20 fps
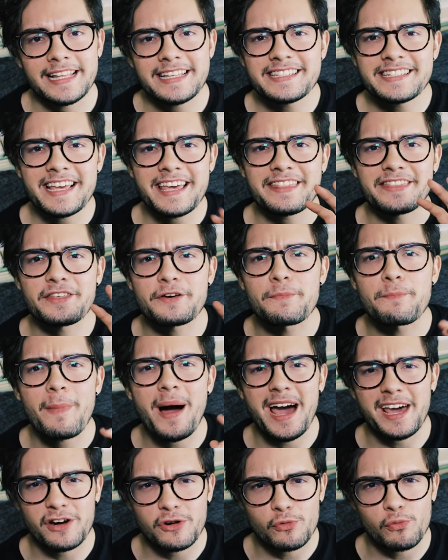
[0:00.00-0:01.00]
Let's get the
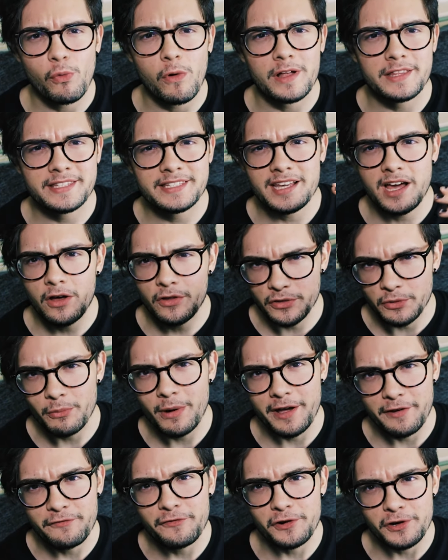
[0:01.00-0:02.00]
minor ones out the
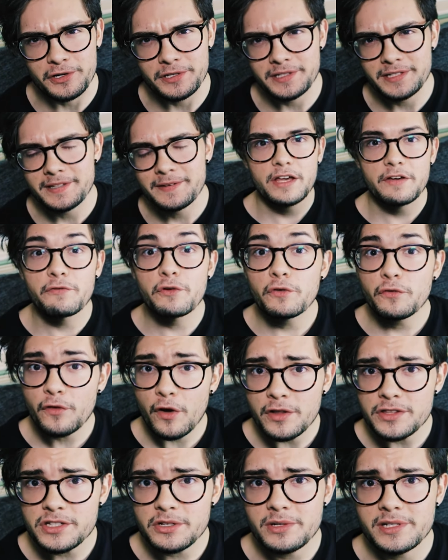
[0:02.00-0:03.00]
way first. If you've
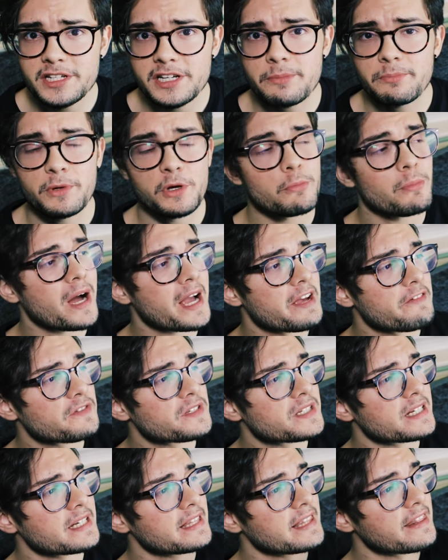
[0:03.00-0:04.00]
gone to a gym, you might have
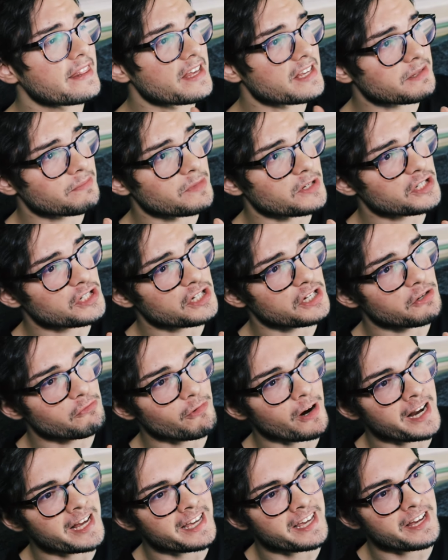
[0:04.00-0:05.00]
seen this machine
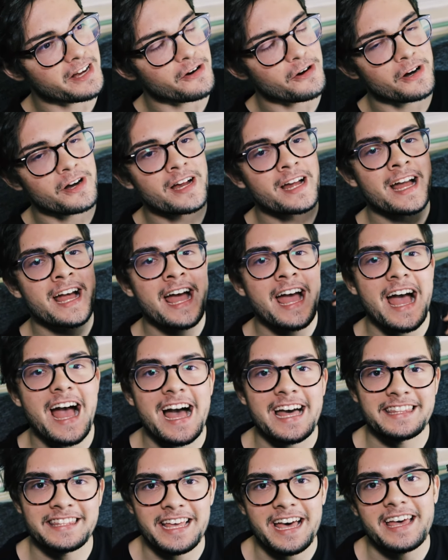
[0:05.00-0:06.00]
right here.
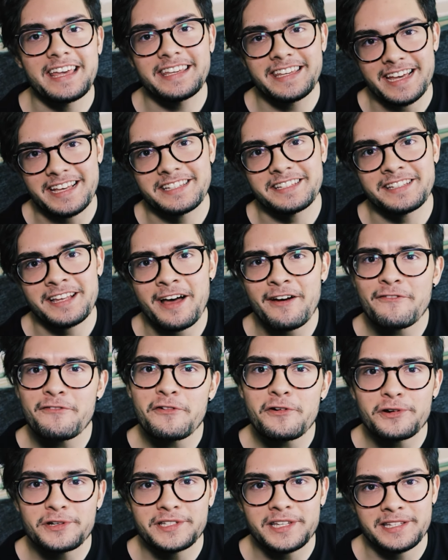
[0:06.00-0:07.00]
And yes, at
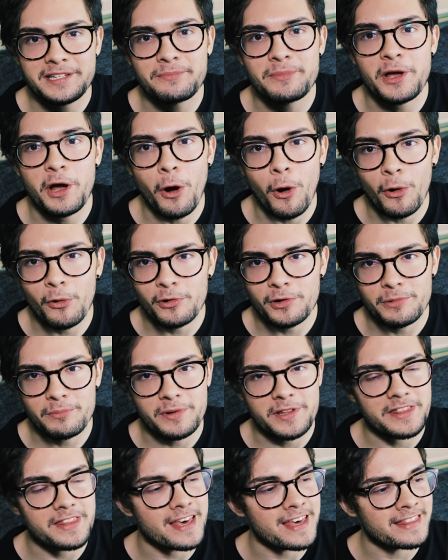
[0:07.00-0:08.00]
first it's a bit awkward,
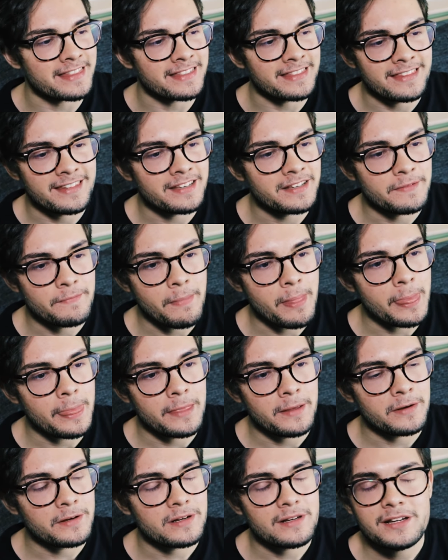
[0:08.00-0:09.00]
but then,
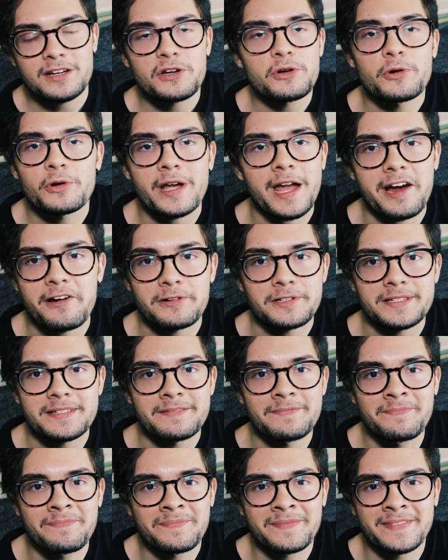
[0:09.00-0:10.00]
who cares?